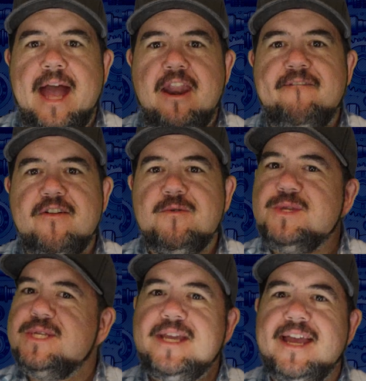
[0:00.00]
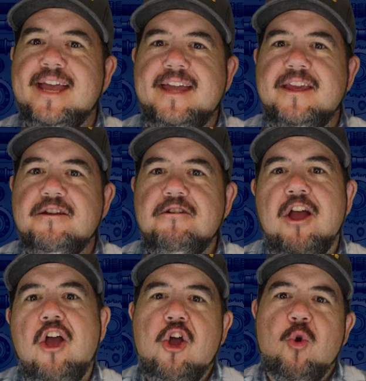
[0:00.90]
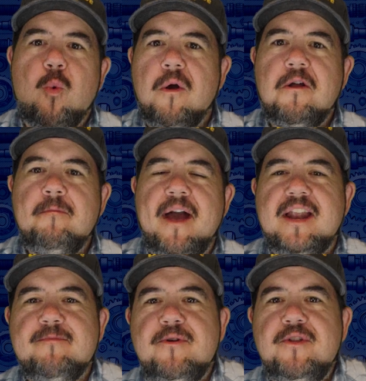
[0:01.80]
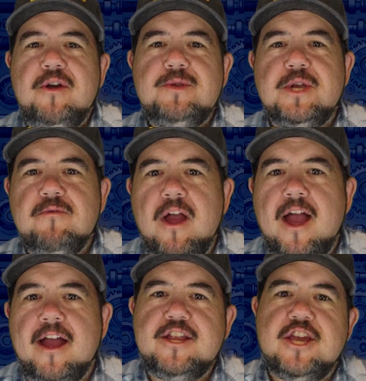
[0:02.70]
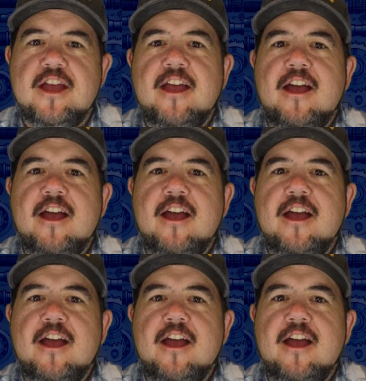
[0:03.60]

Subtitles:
Howdy folks, Ed here. Welcome back to Bullnose Garage.